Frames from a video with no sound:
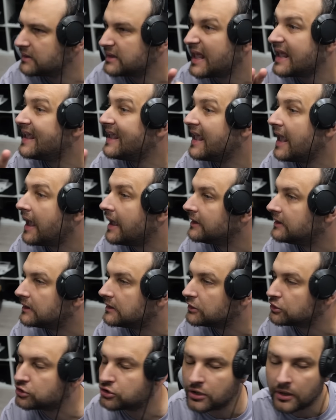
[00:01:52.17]
They hate
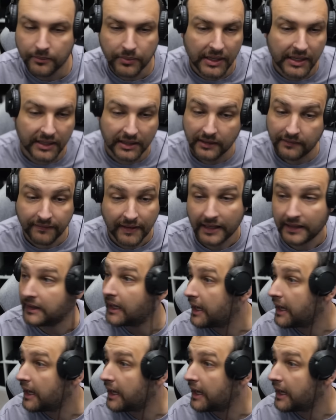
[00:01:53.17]
it, it's completely fine.